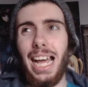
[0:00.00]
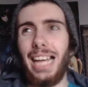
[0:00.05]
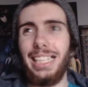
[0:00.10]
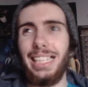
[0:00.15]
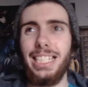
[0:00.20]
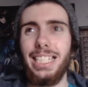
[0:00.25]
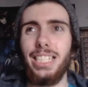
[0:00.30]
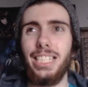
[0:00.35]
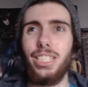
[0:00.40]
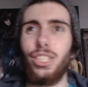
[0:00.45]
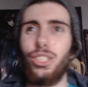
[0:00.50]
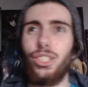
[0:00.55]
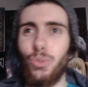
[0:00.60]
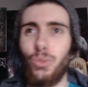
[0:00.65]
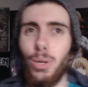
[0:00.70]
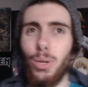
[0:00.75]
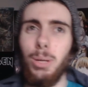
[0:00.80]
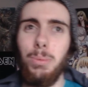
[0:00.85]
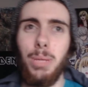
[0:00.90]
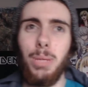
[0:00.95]
And this is
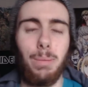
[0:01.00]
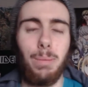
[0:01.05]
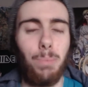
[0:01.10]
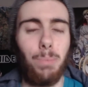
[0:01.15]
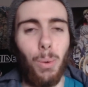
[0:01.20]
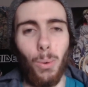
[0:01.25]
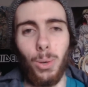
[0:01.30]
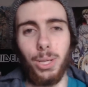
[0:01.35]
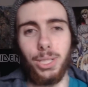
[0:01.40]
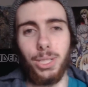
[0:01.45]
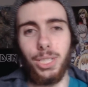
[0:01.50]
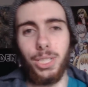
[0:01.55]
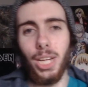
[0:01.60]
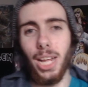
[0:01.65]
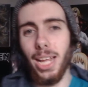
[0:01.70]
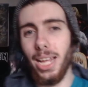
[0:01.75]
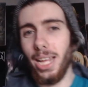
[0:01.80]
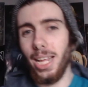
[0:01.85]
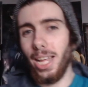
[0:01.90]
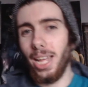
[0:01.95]
extremely important
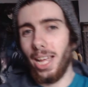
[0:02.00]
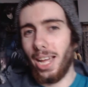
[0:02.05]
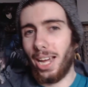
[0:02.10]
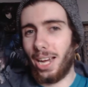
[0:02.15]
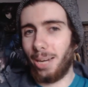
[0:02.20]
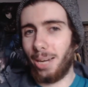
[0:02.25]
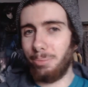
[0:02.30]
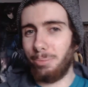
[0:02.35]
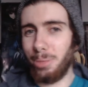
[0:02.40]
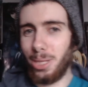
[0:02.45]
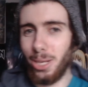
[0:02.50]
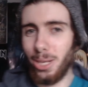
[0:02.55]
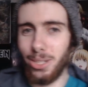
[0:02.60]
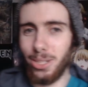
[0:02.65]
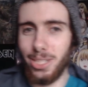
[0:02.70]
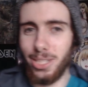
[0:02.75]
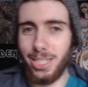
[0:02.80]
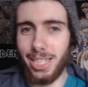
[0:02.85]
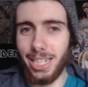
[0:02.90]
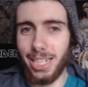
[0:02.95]

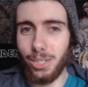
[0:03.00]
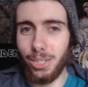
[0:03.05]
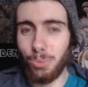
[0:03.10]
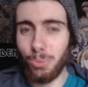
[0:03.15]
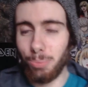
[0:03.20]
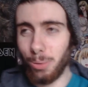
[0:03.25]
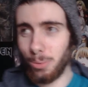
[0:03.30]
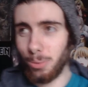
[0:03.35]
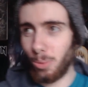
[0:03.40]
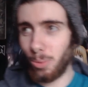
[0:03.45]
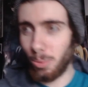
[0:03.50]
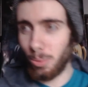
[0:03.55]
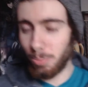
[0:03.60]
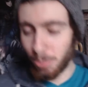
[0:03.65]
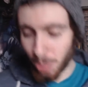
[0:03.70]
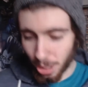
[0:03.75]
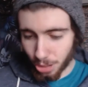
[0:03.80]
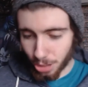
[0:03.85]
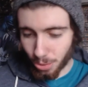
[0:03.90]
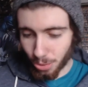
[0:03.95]
because it's
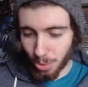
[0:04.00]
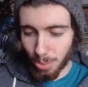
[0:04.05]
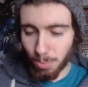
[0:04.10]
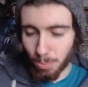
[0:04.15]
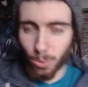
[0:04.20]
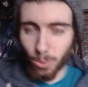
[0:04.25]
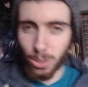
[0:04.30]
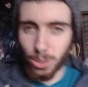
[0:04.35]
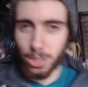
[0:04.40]
extremely